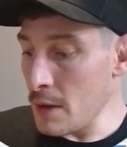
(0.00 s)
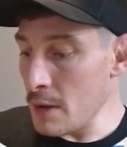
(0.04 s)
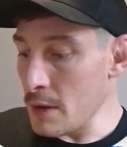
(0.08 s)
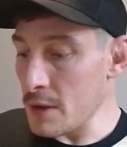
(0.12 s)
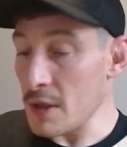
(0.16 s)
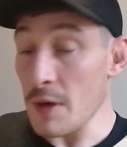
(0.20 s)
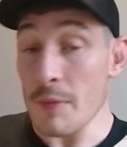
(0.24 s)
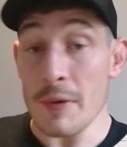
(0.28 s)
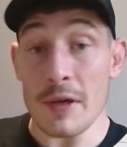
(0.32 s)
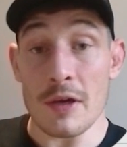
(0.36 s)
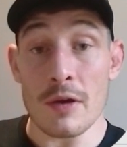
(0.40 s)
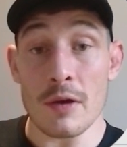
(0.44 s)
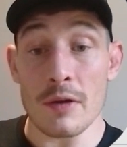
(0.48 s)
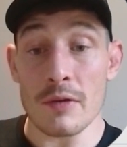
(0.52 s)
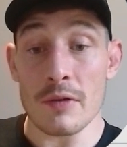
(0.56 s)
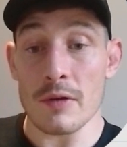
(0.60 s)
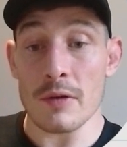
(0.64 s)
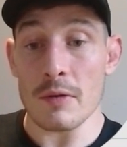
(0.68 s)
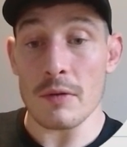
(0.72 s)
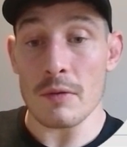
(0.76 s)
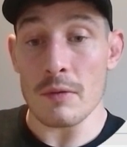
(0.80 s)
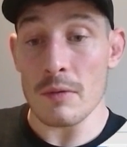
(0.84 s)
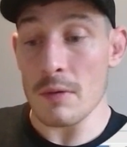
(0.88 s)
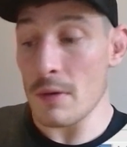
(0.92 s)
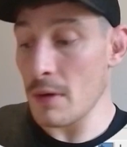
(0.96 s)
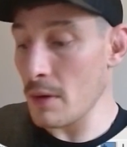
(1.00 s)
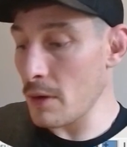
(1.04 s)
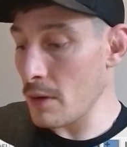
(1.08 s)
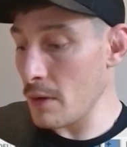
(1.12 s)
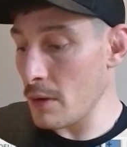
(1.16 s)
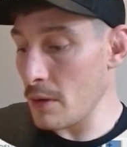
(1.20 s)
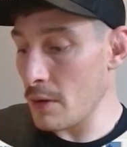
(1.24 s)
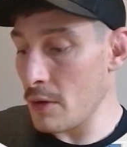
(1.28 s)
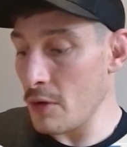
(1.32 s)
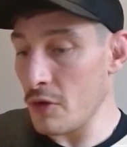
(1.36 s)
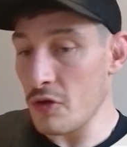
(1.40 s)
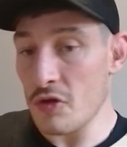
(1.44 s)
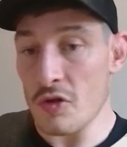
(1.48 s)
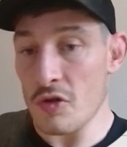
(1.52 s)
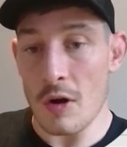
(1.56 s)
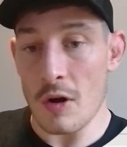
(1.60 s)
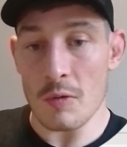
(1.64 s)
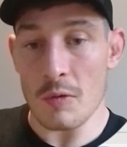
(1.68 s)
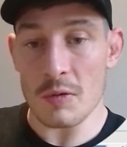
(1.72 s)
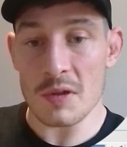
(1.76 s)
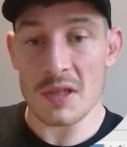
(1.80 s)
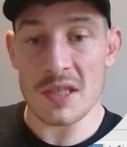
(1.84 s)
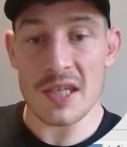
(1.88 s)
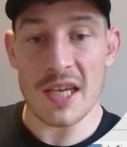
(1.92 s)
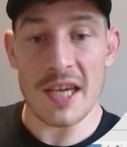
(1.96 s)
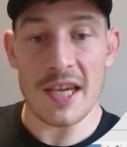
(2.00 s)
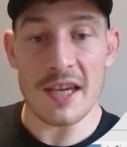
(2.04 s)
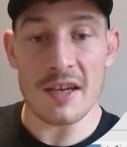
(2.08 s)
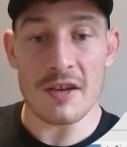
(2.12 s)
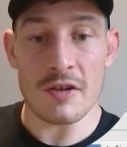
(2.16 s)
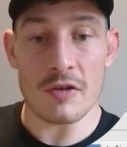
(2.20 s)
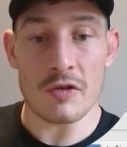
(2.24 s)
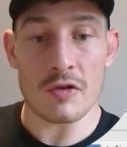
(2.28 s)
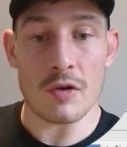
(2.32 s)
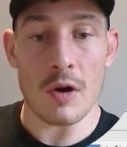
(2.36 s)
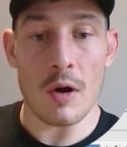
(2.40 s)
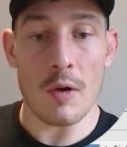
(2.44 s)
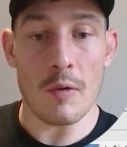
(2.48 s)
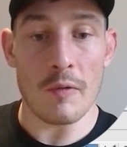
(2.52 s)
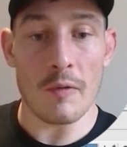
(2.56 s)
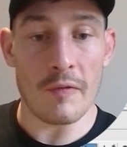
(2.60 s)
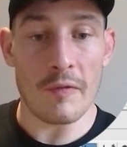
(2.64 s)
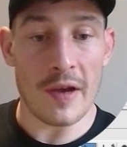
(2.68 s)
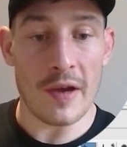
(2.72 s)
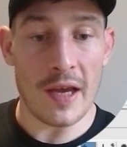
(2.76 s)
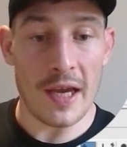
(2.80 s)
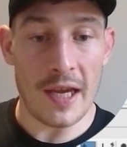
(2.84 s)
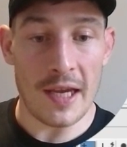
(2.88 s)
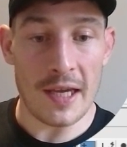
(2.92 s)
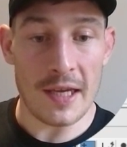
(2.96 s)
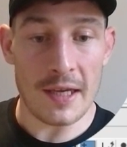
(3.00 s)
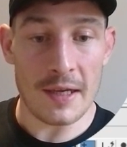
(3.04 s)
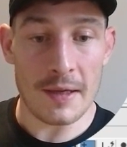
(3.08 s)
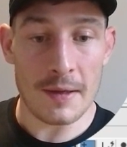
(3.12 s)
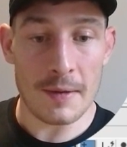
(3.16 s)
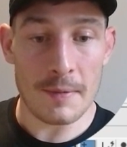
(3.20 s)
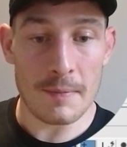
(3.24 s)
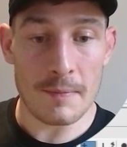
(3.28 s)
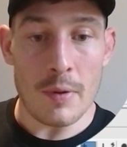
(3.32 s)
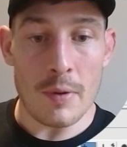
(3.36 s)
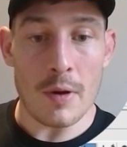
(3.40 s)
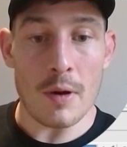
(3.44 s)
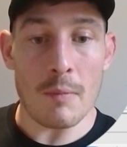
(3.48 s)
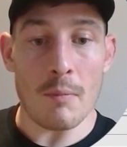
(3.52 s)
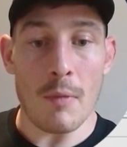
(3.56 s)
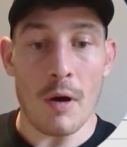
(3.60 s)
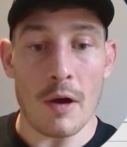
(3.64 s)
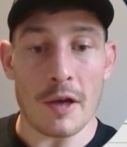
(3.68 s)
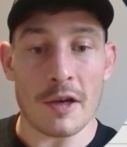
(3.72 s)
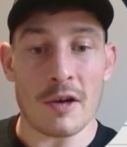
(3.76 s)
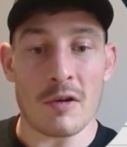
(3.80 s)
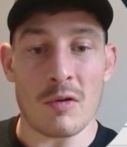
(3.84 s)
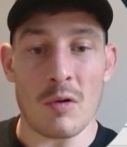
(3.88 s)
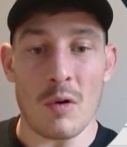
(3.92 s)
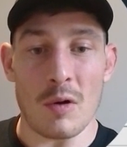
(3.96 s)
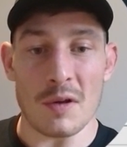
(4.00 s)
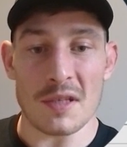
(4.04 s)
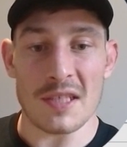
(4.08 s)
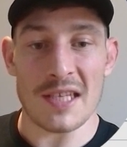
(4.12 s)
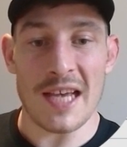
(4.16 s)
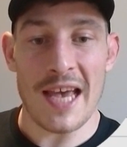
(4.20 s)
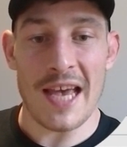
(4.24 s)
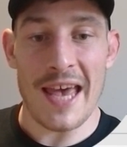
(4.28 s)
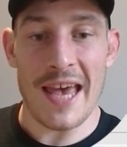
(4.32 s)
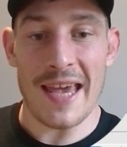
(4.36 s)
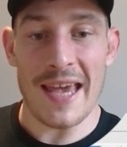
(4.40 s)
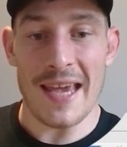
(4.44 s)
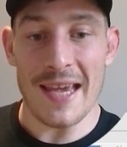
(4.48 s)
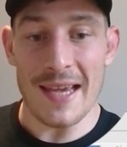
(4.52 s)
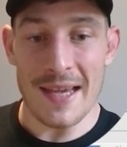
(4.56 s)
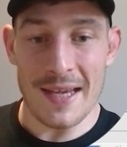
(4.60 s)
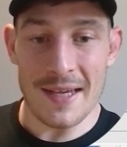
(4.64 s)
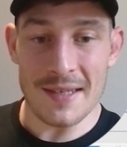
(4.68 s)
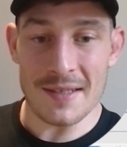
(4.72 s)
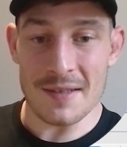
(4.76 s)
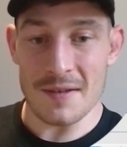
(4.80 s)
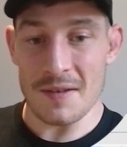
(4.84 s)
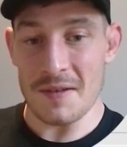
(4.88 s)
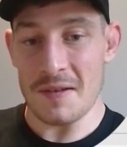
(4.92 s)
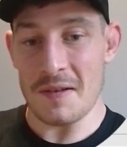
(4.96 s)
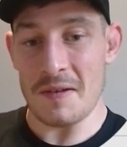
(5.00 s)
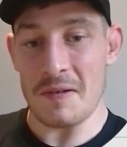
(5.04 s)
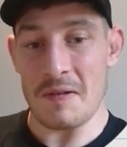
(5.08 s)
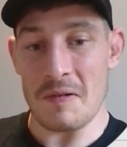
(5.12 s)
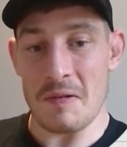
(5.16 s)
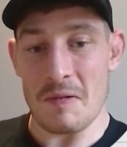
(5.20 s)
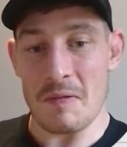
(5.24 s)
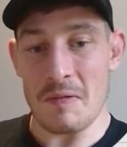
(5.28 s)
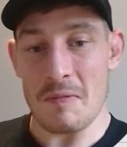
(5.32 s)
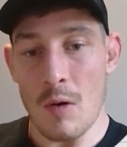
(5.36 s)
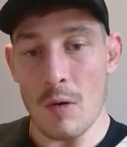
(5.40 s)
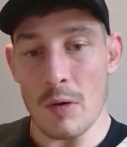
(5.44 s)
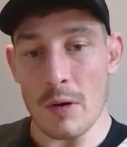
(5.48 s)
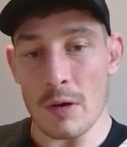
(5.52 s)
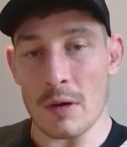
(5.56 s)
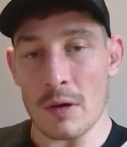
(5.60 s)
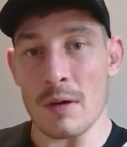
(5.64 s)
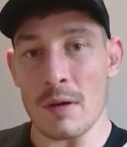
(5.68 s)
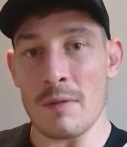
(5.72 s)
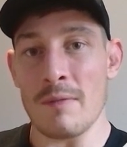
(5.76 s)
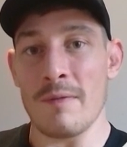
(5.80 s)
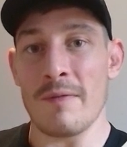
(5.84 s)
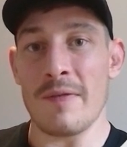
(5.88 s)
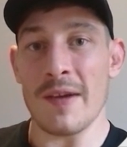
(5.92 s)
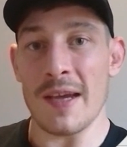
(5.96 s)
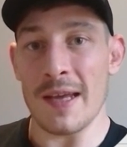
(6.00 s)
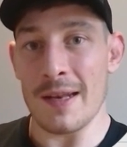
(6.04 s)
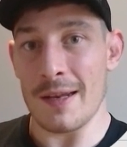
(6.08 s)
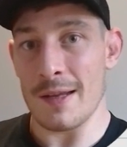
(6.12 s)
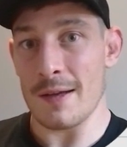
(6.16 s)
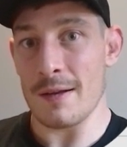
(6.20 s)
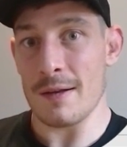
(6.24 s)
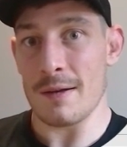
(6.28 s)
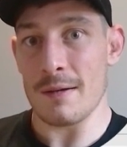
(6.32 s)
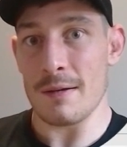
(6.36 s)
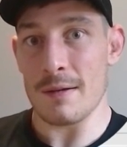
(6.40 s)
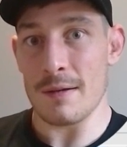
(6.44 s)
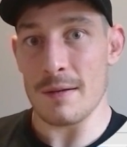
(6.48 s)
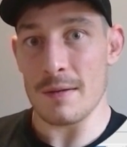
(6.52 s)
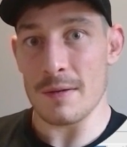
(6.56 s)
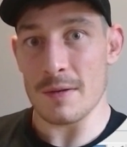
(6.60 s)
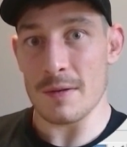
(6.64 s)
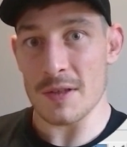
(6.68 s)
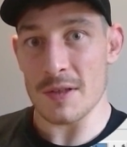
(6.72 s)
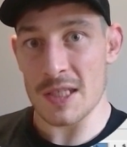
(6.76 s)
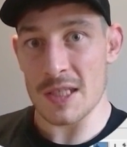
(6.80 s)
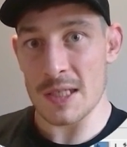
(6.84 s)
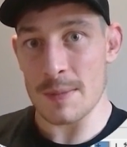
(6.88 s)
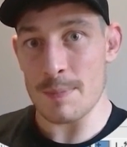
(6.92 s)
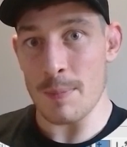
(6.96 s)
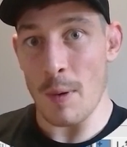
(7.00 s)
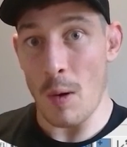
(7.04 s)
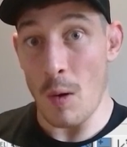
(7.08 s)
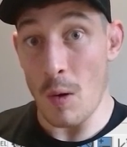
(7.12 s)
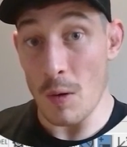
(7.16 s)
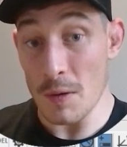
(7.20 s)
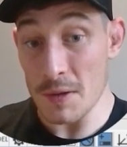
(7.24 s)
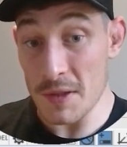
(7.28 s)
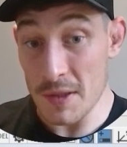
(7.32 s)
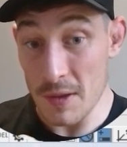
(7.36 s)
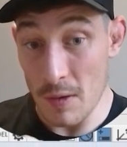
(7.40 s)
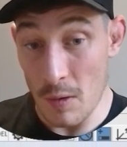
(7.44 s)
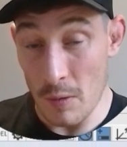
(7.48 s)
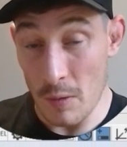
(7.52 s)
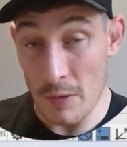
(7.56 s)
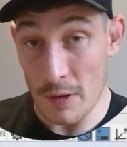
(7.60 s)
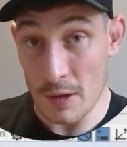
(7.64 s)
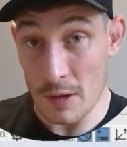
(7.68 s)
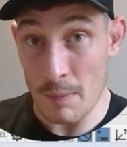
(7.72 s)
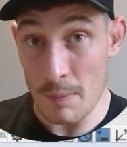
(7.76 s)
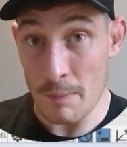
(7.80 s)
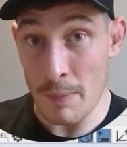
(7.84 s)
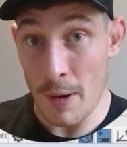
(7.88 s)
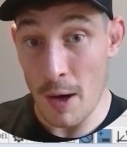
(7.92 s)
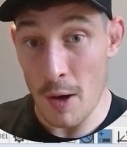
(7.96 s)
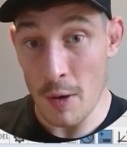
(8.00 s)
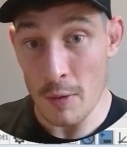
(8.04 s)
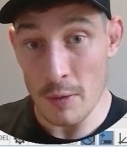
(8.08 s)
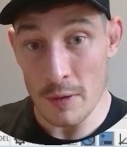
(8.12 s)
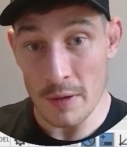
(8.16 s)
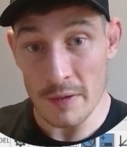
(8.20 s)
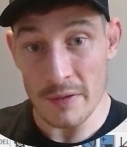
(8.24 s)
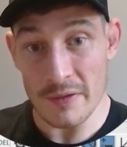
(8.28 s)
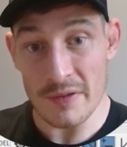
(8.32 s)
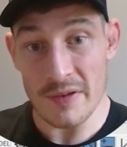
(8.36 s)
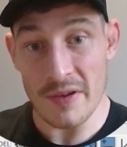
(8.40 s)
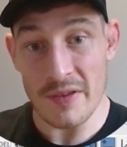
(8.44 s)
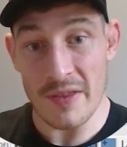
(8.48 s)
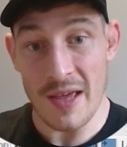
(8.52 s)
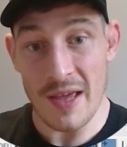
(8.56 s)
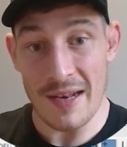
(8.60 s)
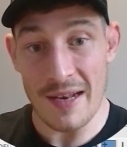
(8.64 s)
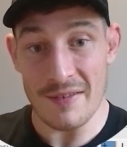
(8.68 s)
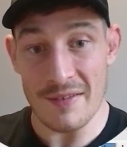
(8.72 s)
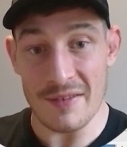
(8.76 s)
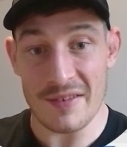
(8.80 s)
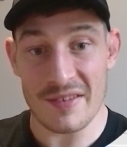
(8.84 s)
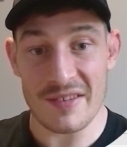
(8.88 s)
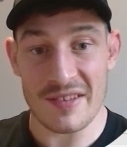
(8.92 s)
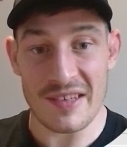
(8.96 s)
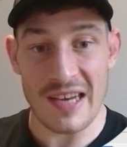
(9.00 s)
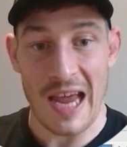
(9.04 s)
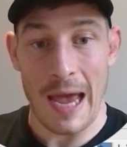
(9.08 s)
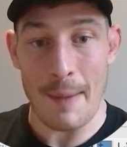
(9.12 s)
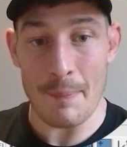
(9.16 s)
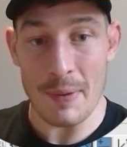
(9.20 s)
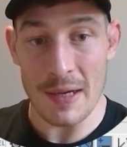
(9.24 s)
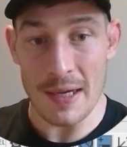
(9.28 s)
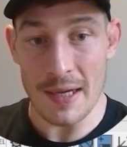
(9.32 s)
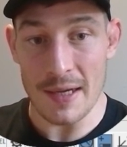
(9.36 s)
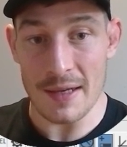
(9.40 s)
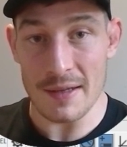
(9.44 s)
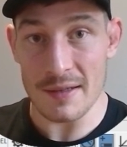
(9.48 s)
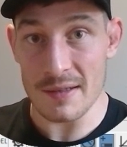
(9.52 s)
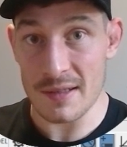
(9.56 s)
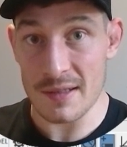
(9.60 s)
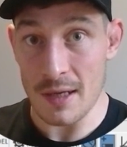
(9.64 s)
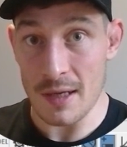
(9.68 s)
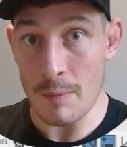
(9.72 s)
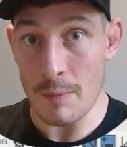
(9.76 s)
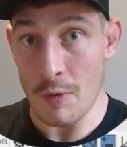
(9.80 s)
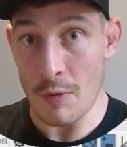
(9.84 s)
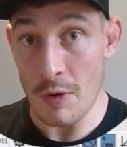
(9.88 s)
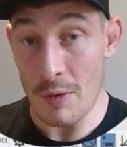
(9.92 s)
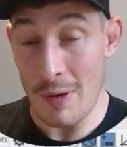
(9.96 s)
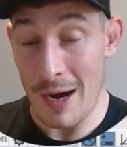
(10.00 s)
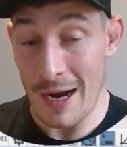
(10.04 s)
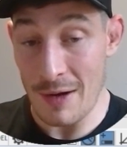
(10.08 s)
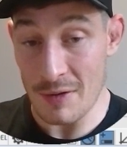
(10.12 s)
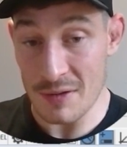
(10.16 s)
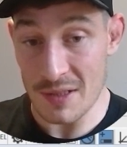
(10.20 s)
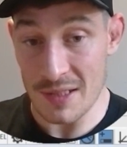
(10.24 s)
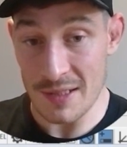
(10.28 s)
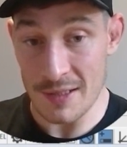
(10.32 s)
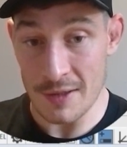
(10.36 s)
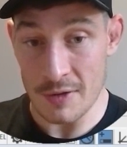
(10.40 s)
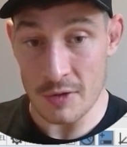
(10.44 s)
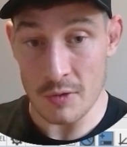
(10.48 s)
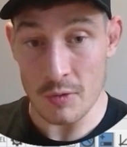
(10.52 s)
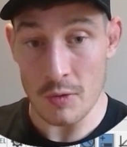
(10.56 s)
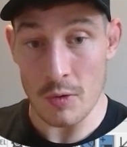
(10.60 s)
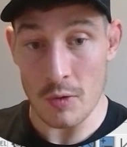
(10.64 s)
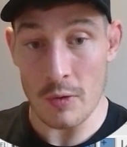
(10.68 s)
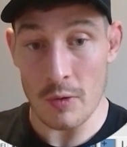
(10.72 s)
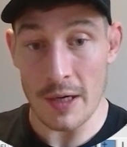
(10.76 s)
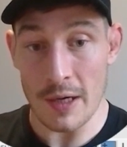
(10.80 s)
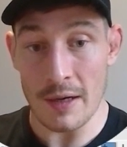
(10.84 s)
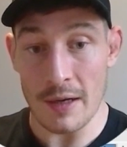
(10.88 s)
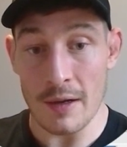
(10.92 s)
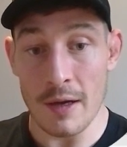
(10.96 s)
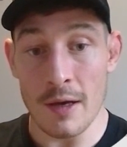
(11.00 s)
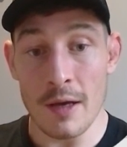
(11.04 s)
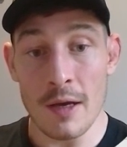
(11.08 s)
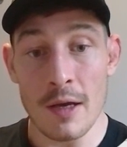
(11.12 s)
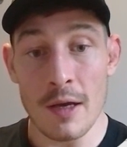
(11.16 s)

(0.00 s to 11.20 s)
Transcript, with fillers: So we could do Control C, Control V, but my crosshair isn't on a convenient spot on the component to then snap it somewhere else in the drawing.